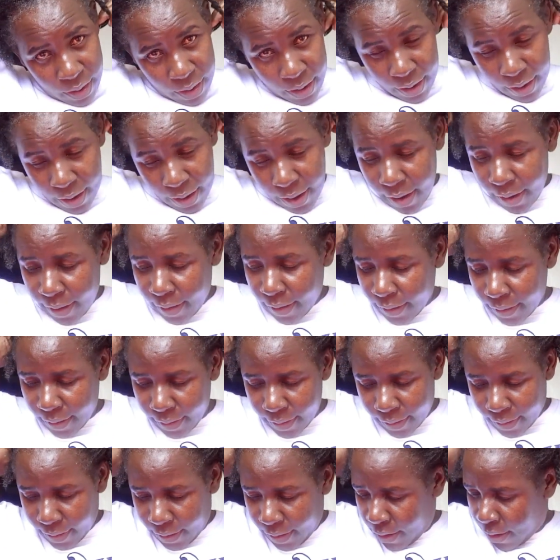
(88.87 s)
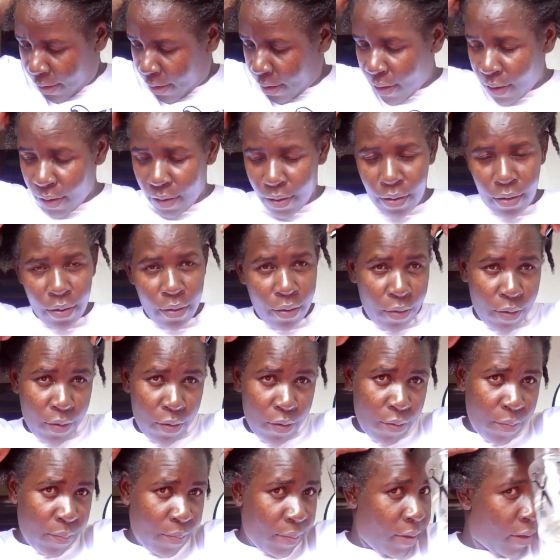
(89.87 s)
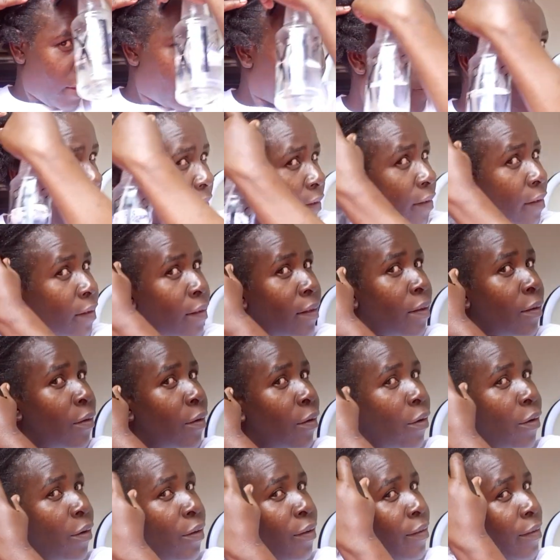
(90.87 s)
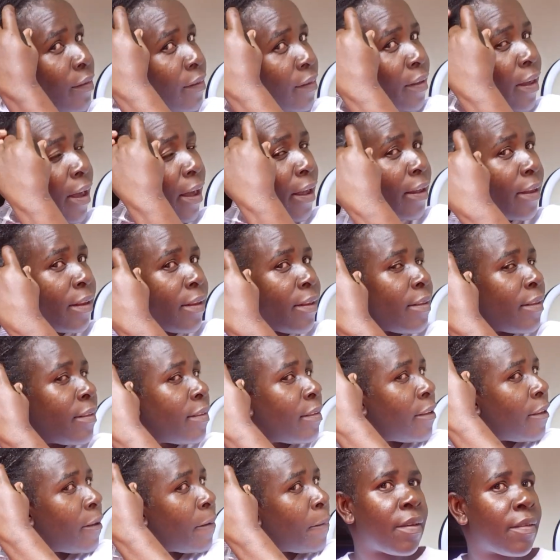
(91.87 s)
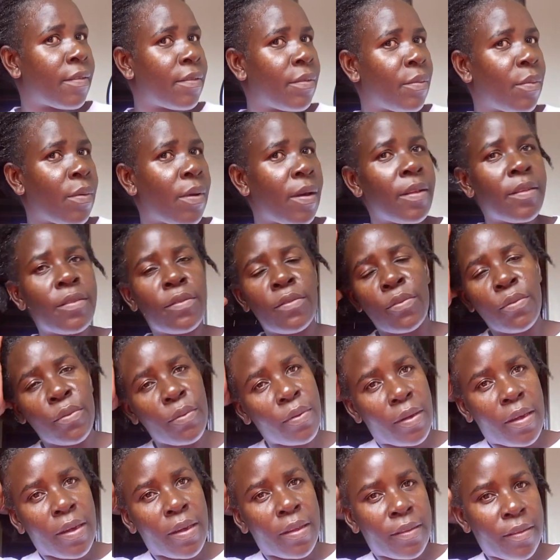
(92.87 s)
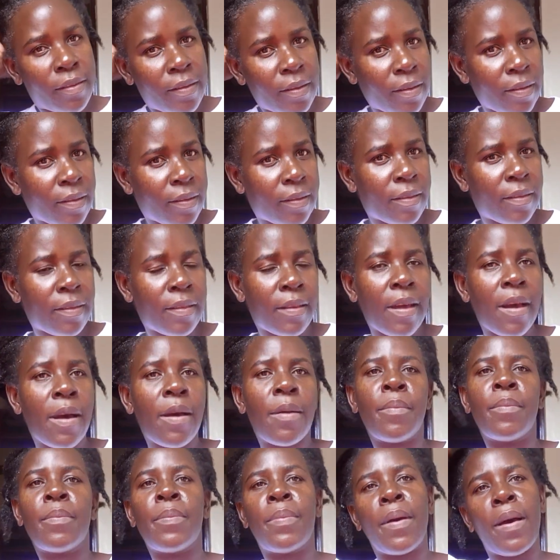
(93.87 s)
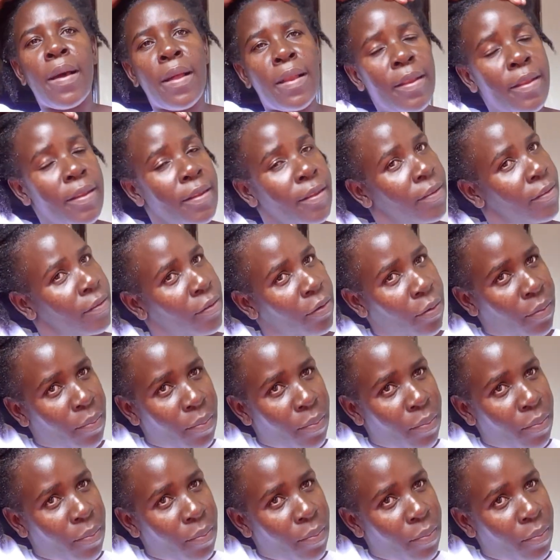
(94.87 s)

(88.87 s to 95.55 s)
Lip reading: can comb it or style it. Just want to get it damp a little